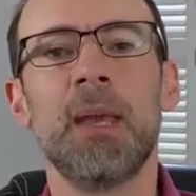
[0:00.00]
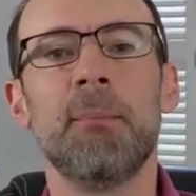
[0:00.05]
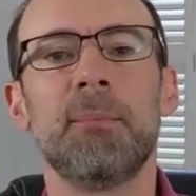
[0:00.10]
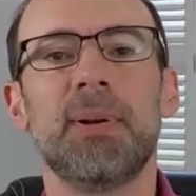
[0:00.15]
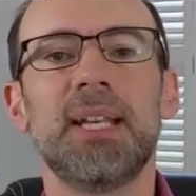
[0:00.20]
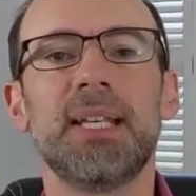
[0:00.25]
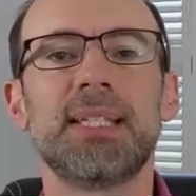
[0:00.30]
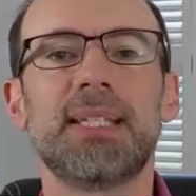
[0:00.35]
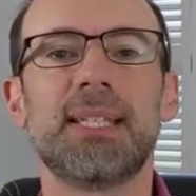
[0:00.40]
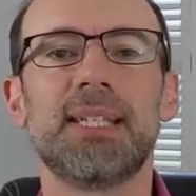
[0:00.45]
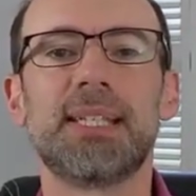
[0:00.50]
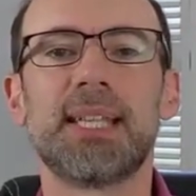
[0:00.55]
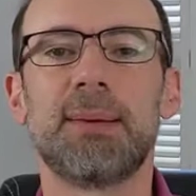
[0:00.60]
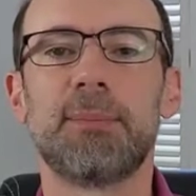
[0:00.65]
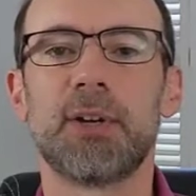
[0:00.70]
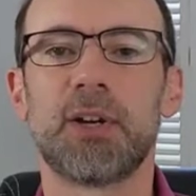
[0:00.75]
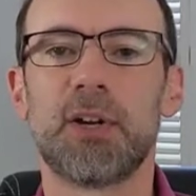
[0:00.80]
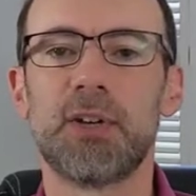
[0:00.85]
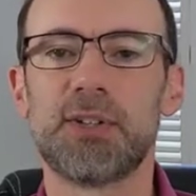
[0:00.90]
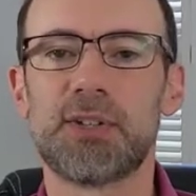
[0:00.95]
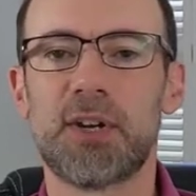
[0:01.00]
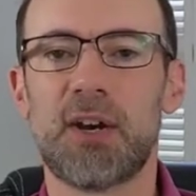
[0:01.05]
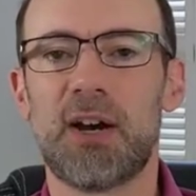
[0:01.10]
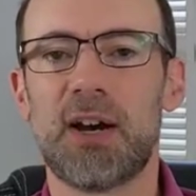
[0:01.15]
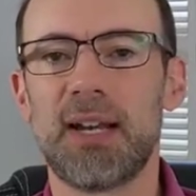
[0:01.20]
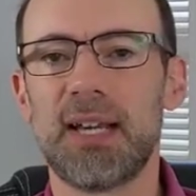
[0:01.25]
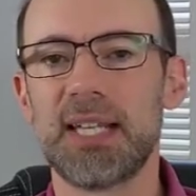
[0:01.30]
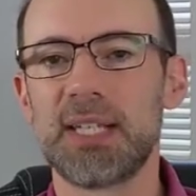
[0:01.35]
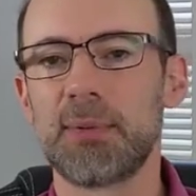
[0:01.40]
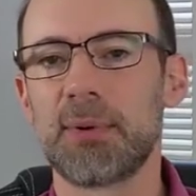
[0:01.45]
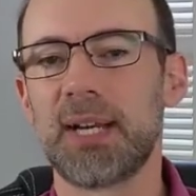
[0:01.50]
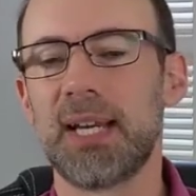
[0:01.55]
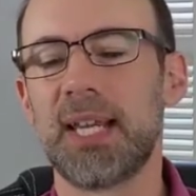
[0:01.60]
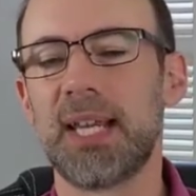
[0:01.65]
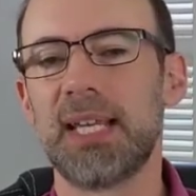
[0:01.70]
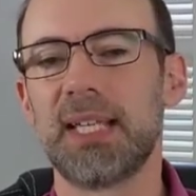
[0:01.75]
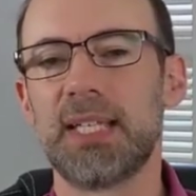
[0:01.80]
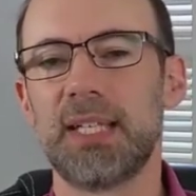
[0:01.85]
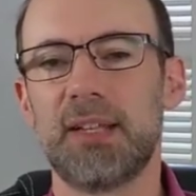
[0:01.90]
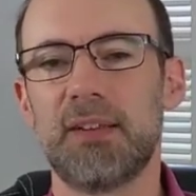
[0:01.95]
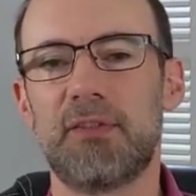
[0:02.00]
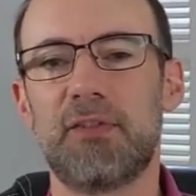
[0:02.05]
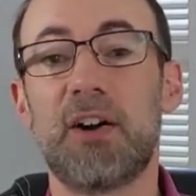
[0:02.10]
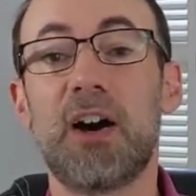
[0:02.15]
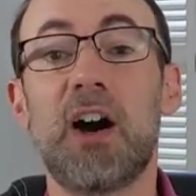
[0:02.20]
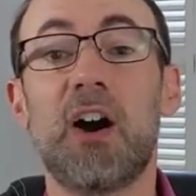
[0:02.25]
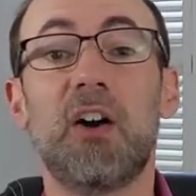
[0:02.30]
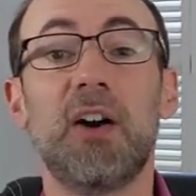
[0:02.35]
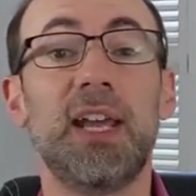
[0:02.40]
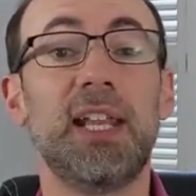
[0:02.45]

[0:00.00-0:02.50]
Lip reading: But as the summer goes on, as we're getting into the fall,